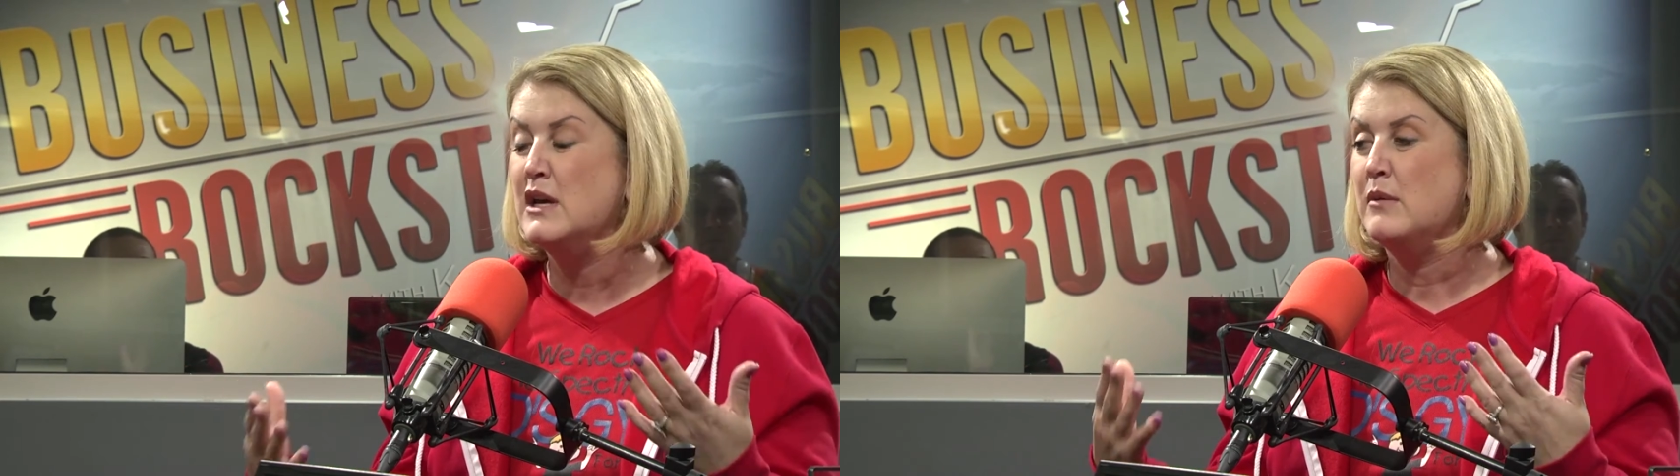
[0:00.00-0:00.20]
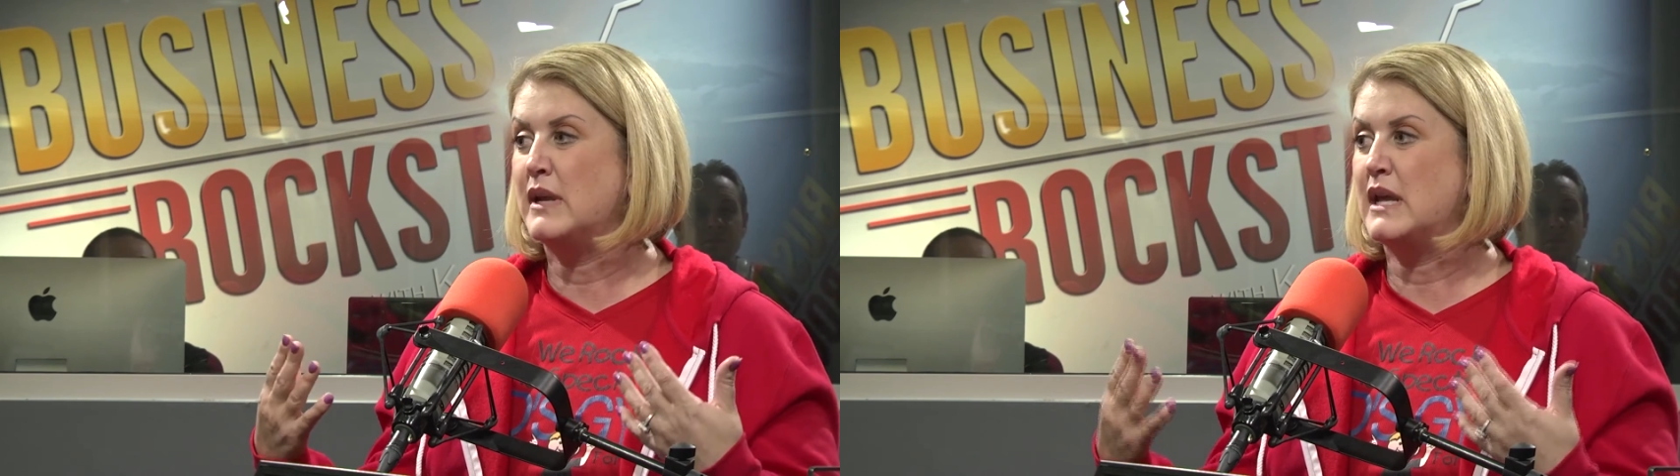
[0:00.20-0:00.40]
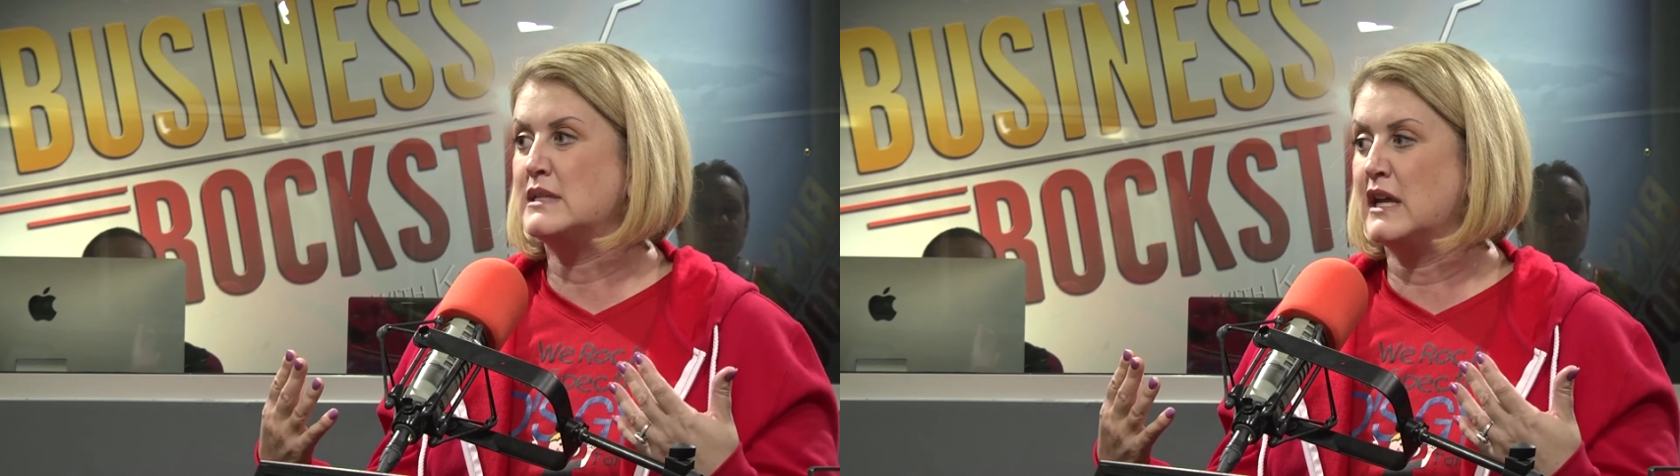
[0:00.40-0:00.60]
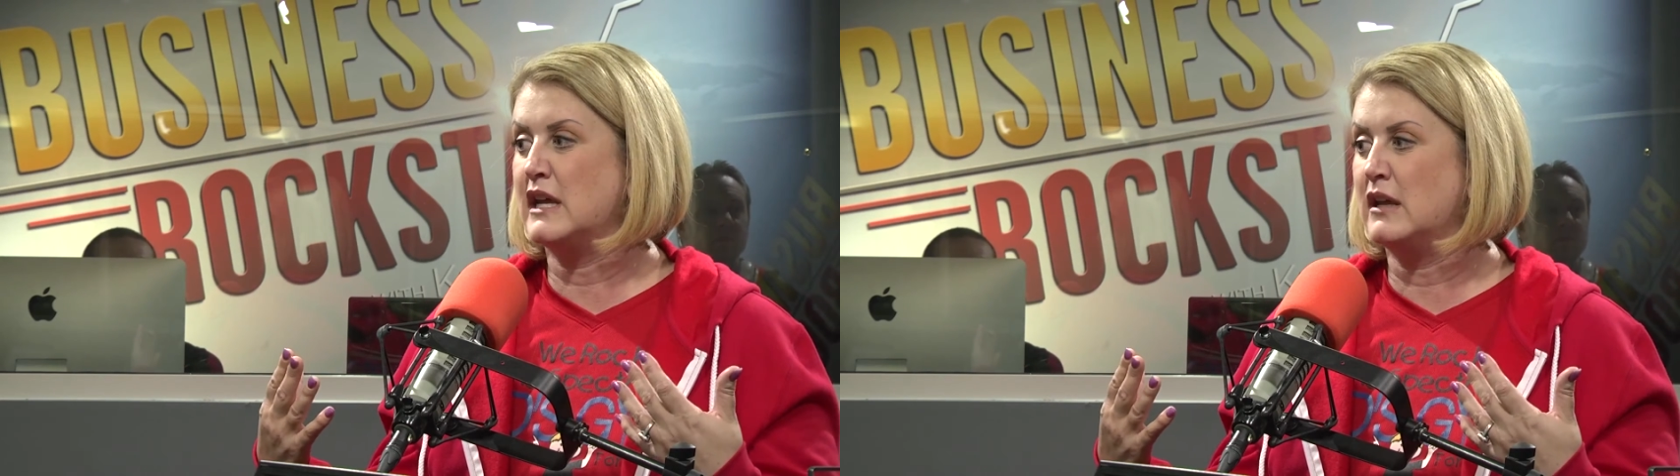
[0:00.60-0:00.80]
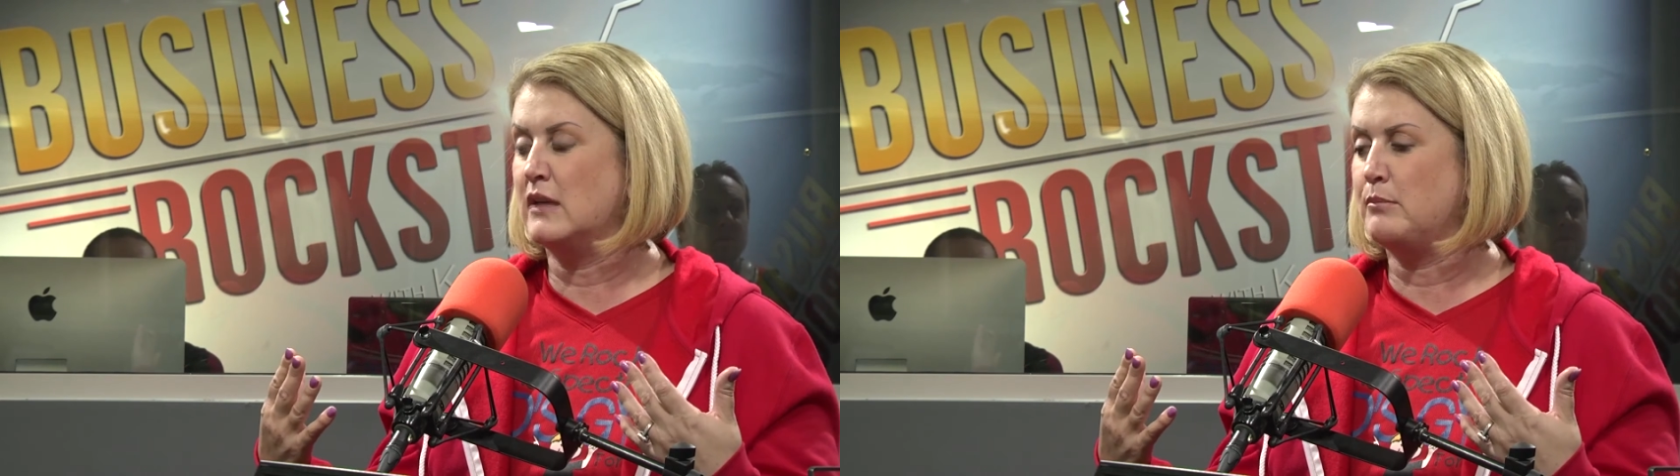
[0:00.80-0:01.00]
But as
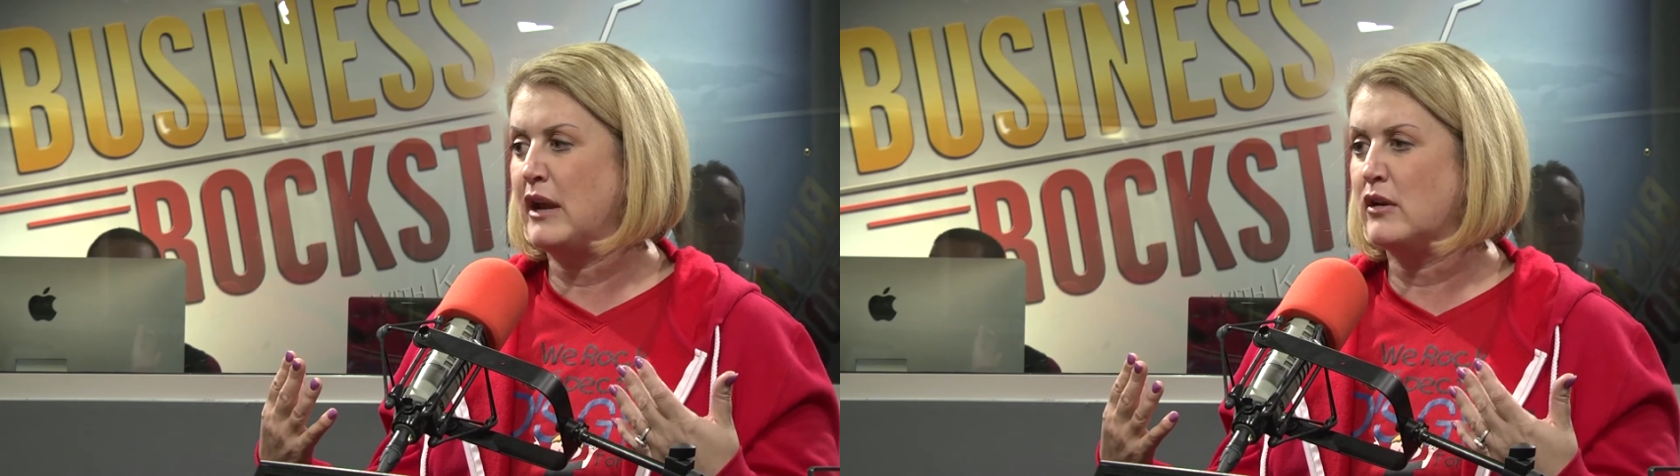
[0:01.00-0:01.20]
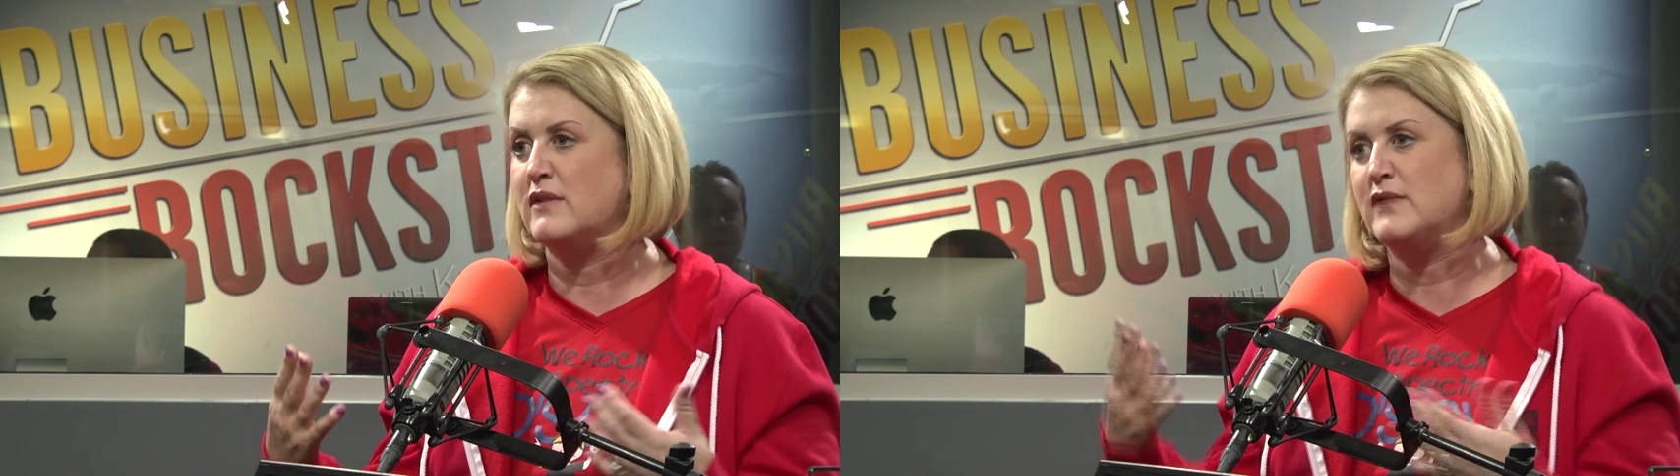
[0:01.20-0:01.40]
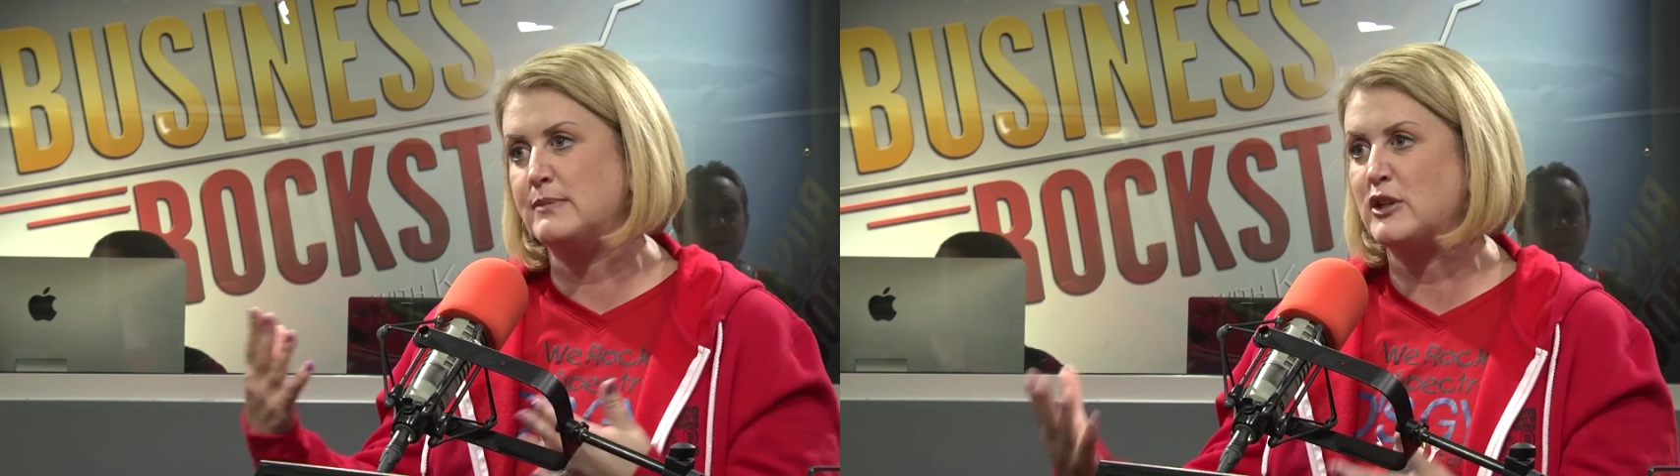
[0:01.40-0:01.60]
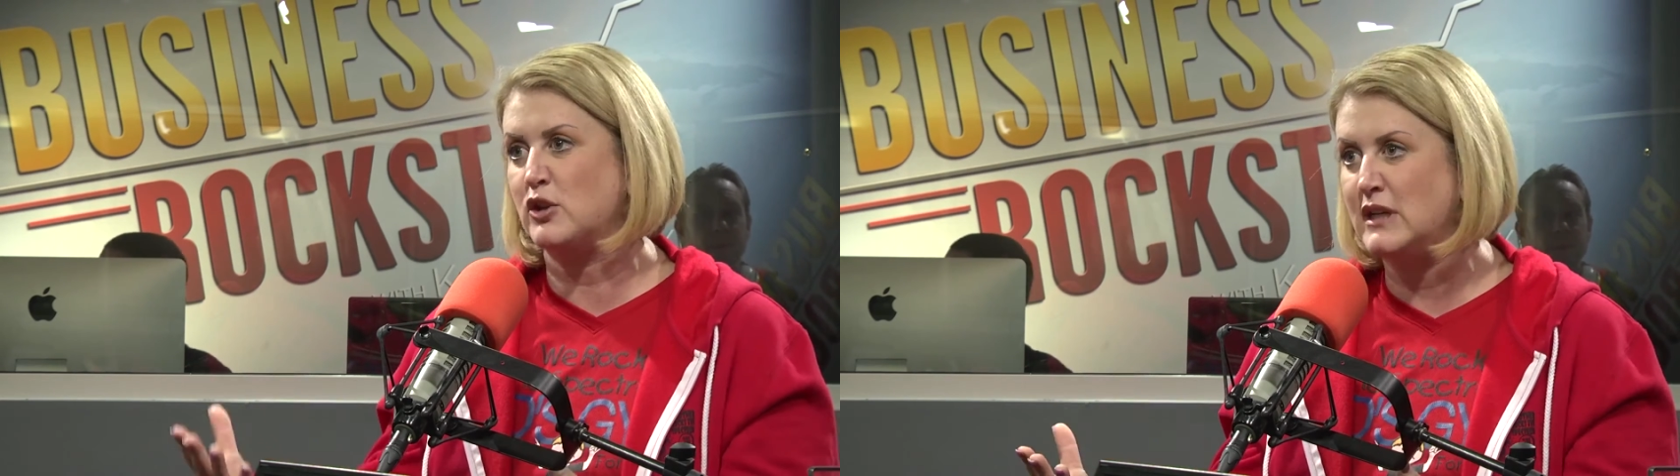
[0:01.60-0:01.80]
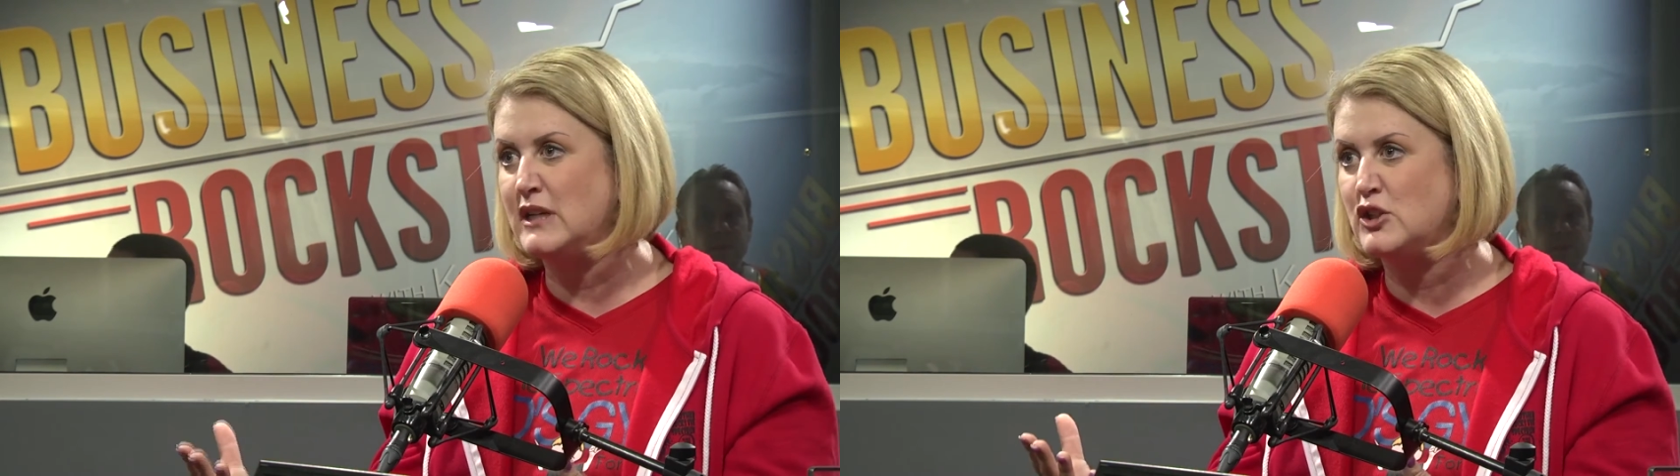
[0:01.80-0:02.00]
a parent of a special
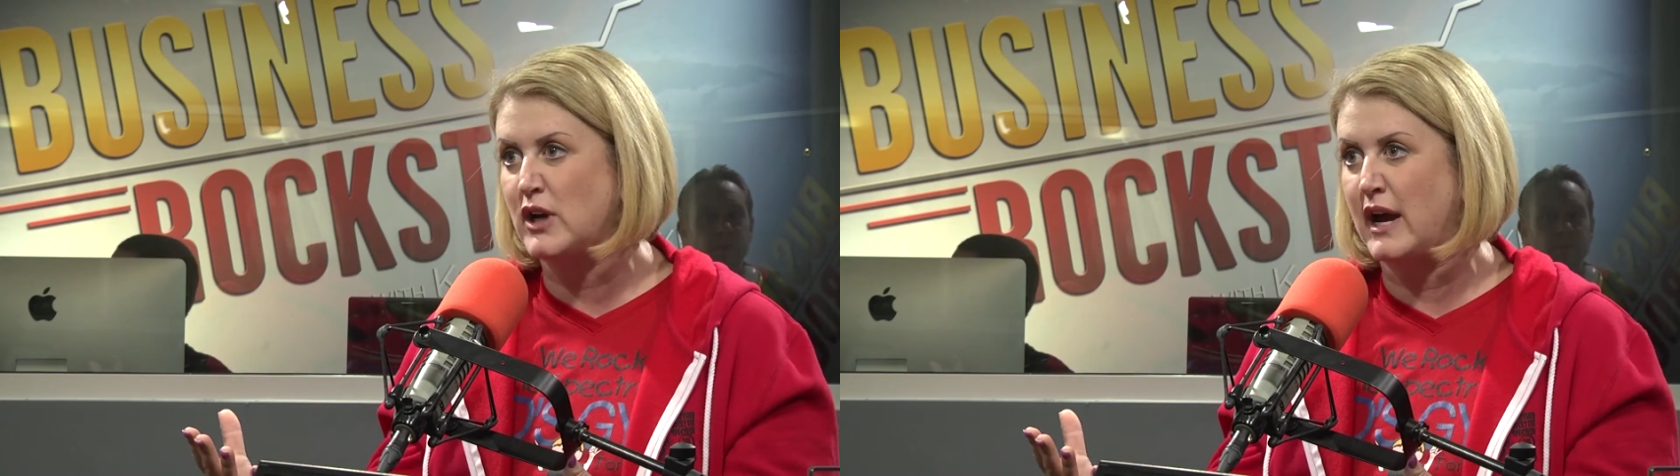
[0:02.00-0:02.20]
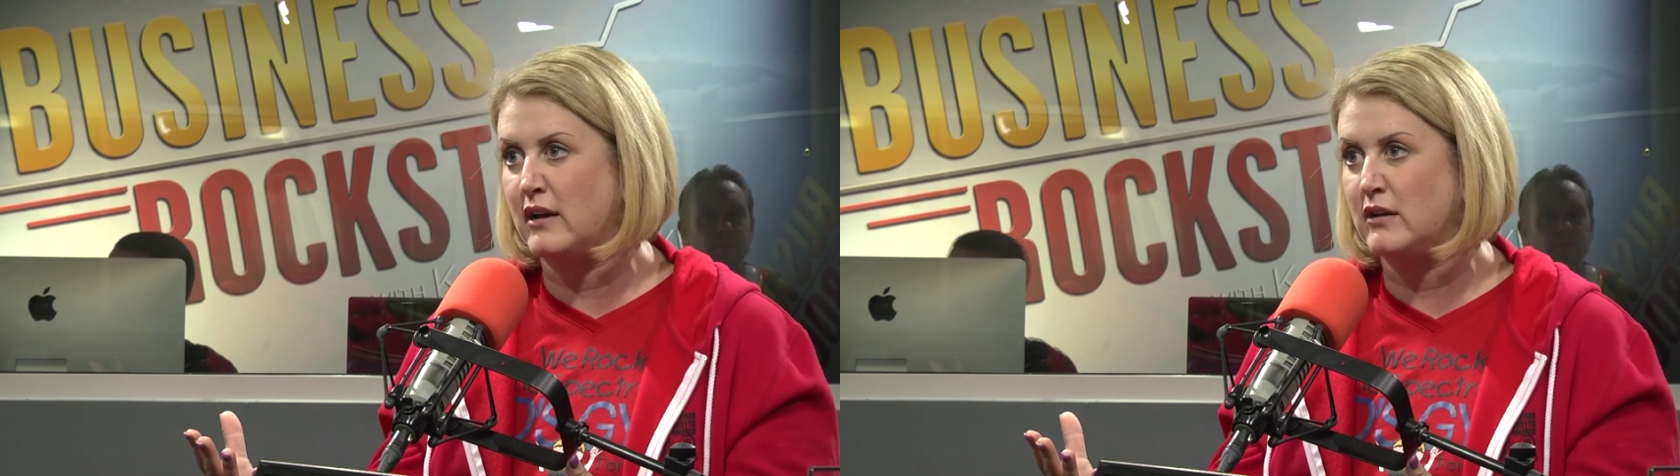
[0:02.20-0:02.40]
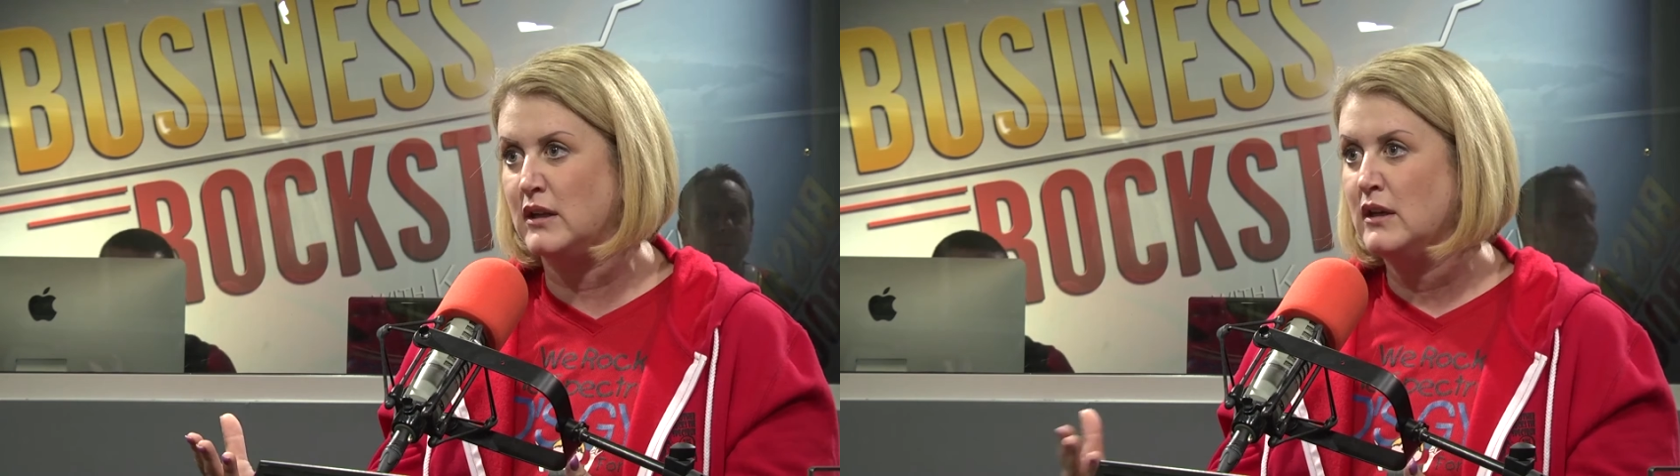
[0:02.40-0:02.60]
needs child,